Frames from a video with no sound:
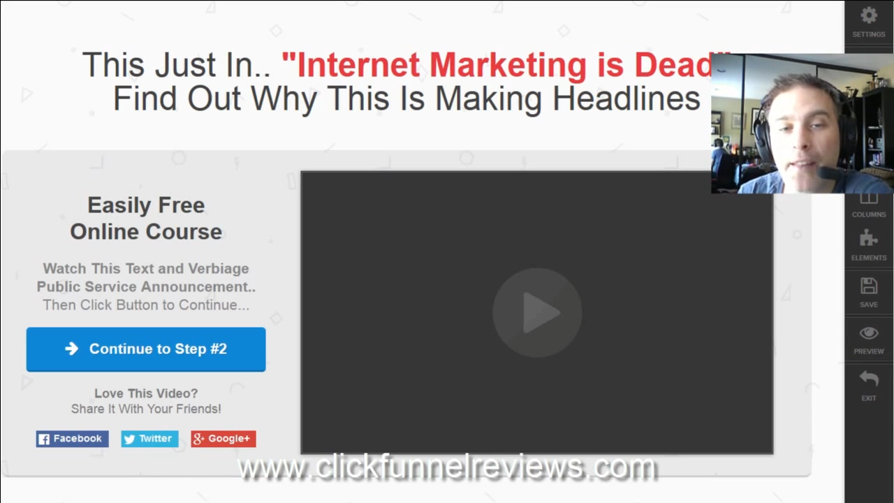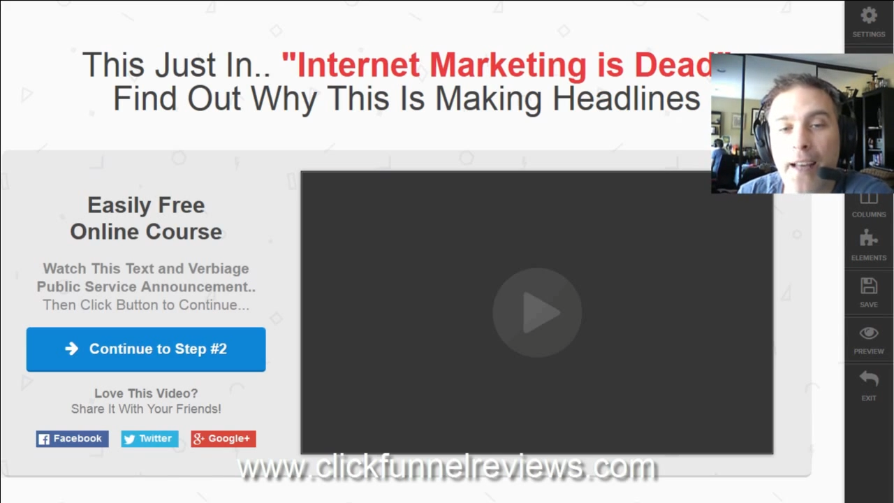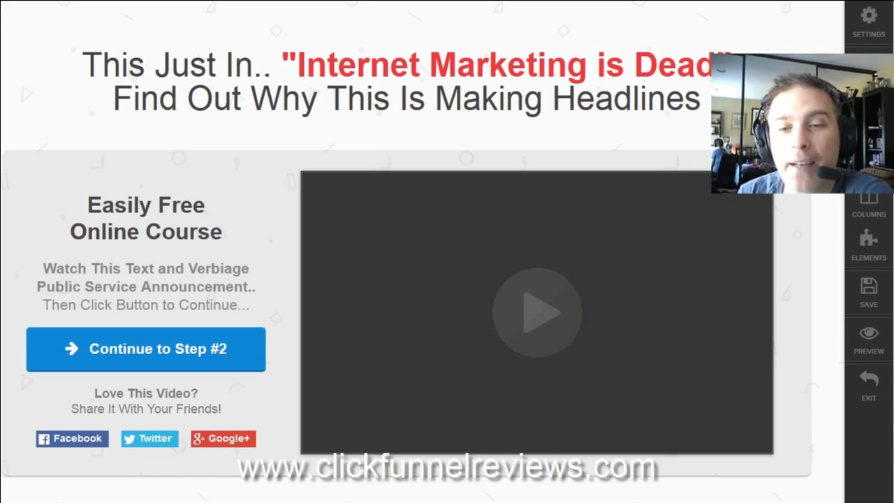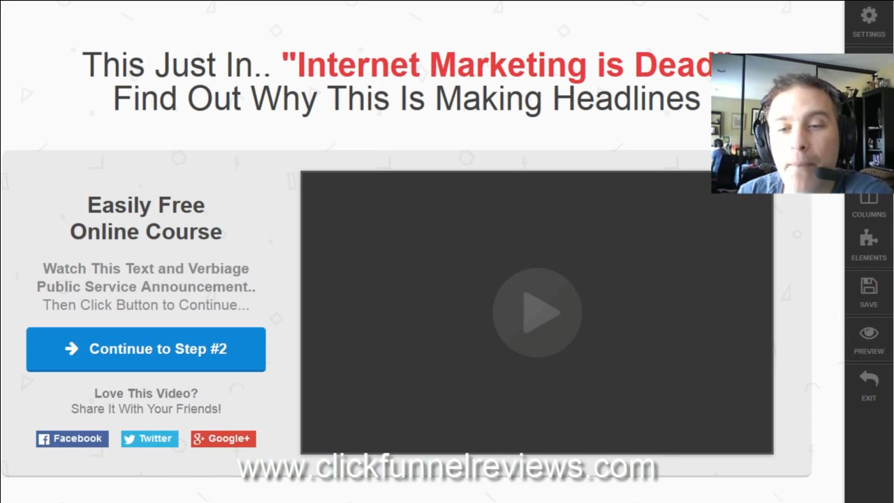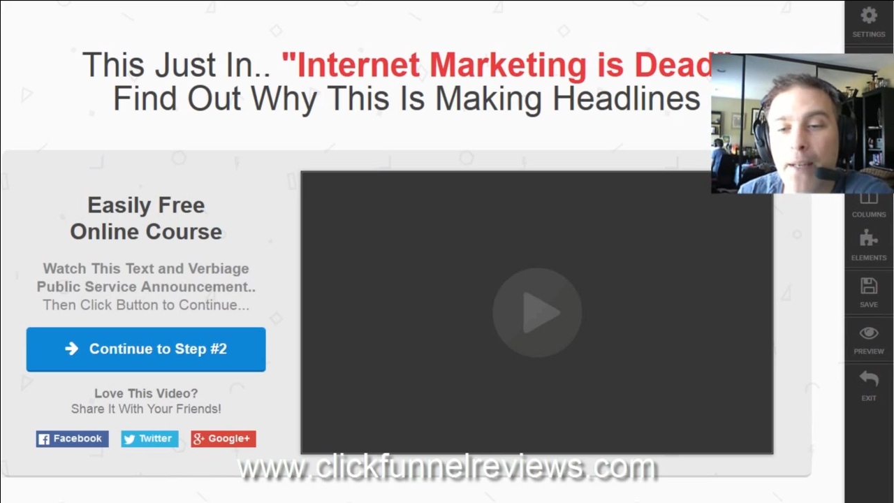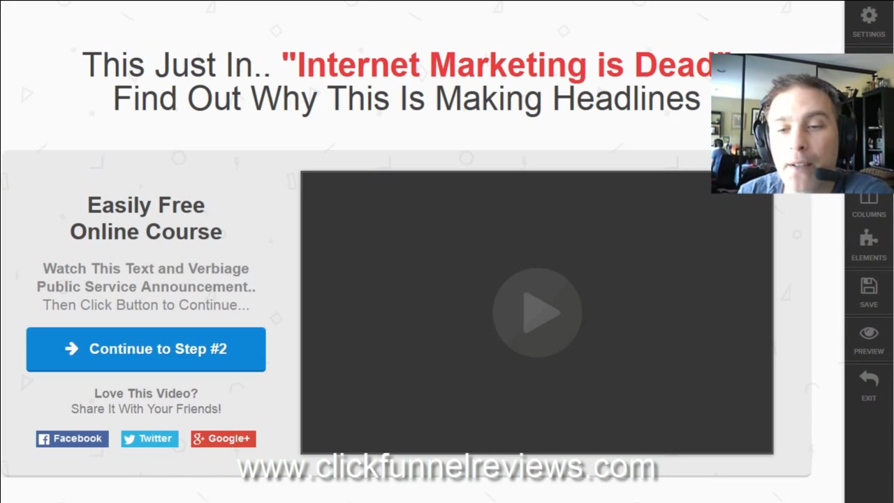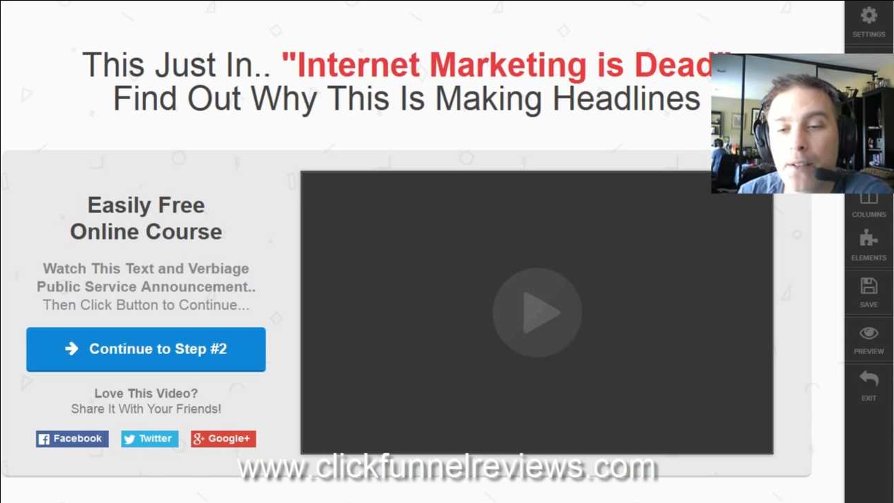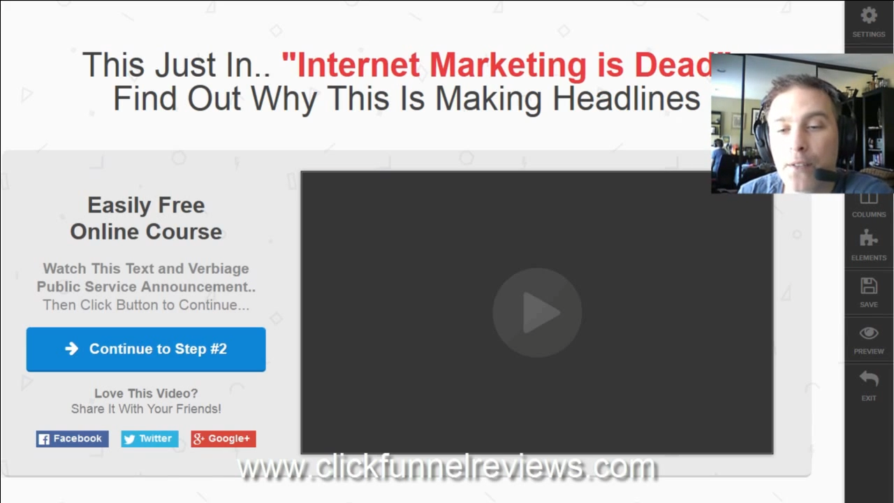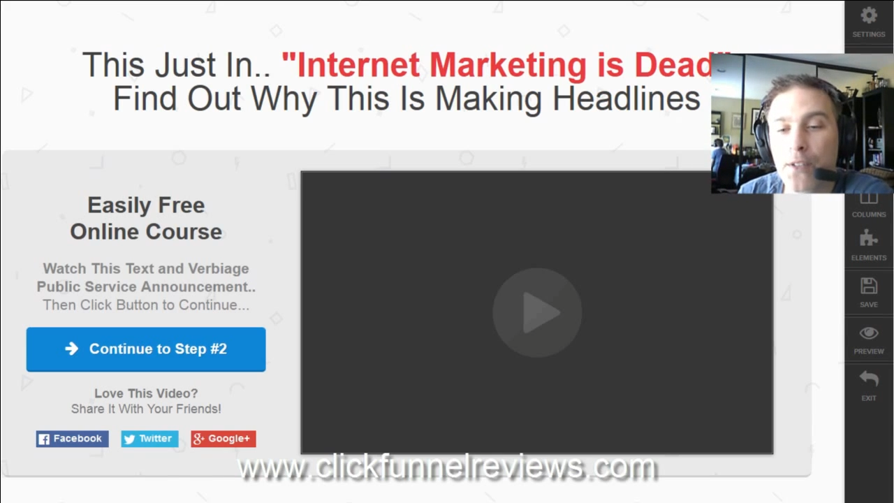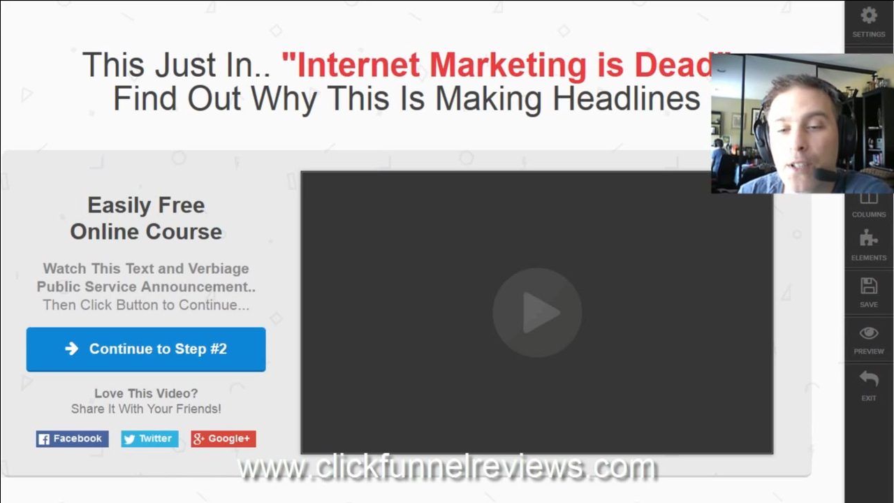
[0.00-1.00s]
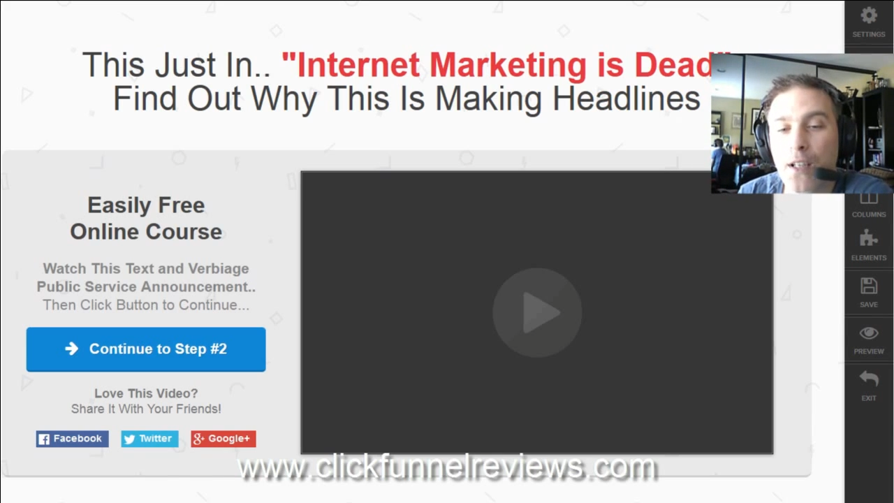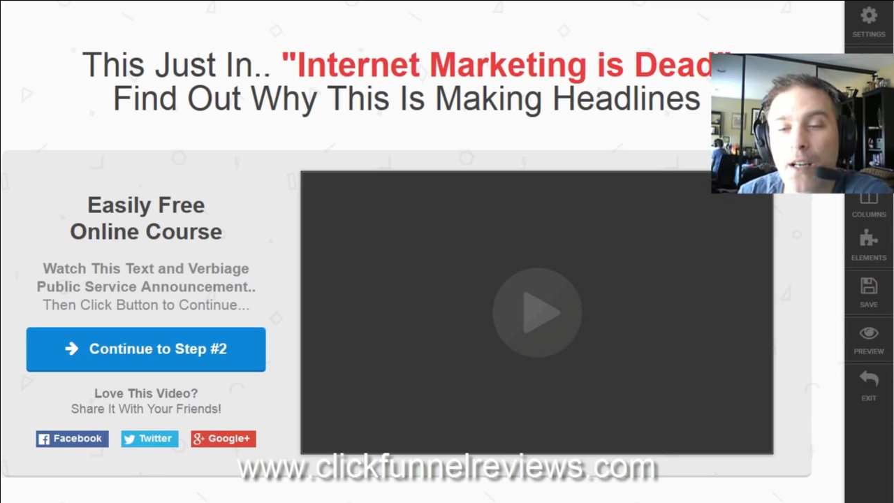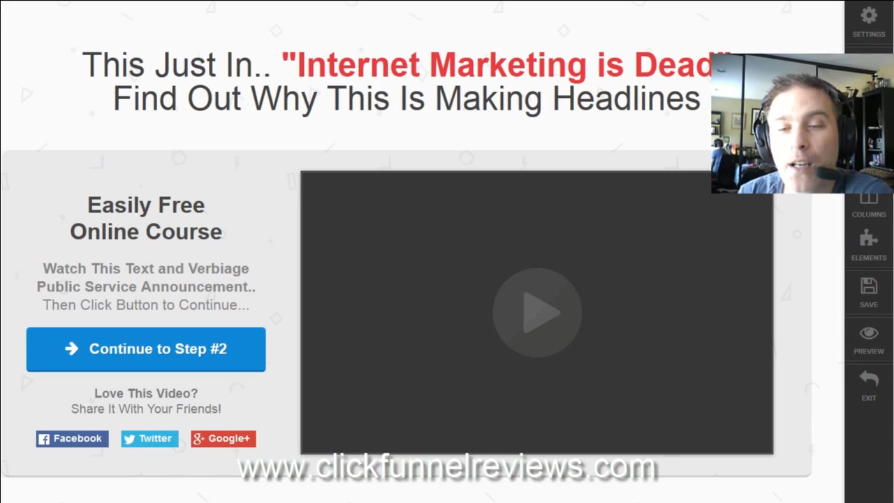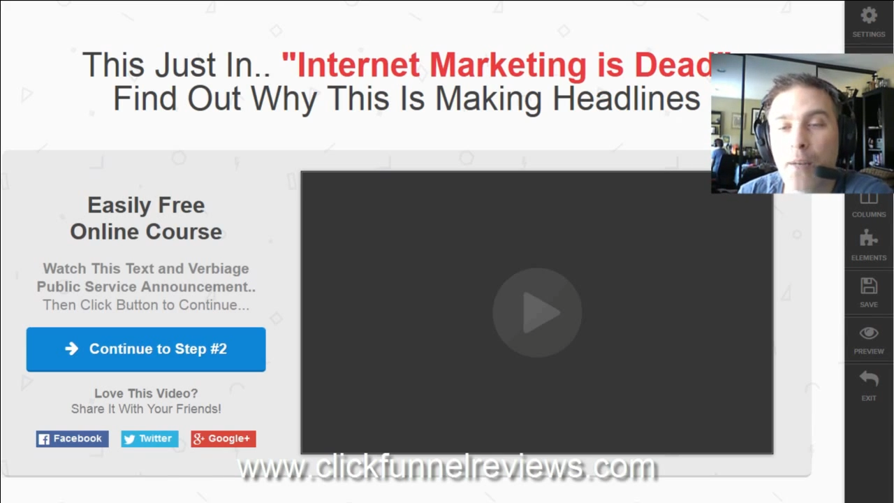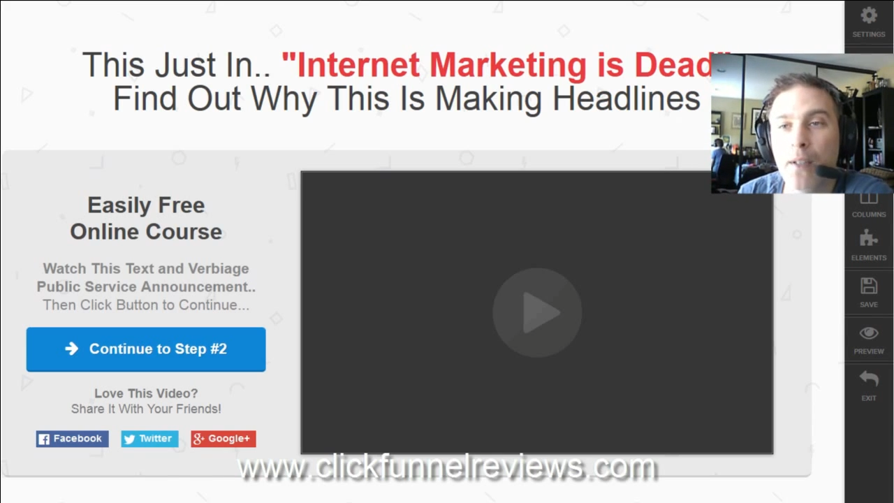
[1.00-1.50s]
that amount of
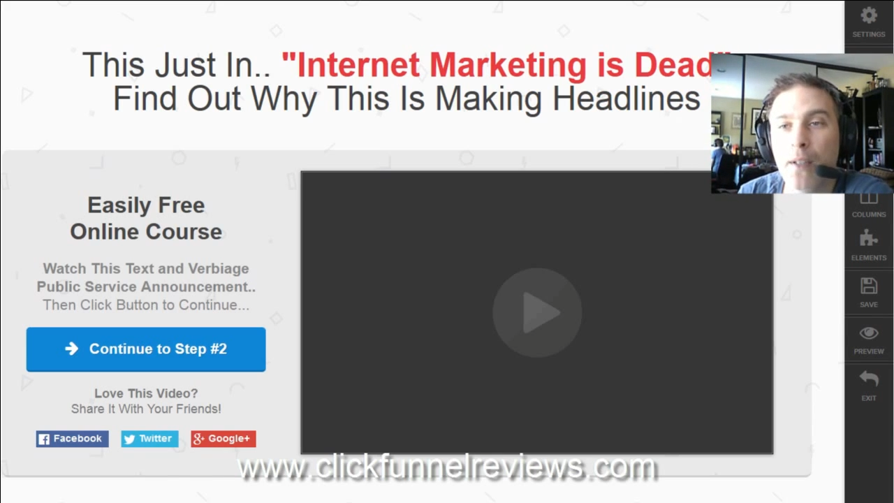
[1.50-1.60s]
time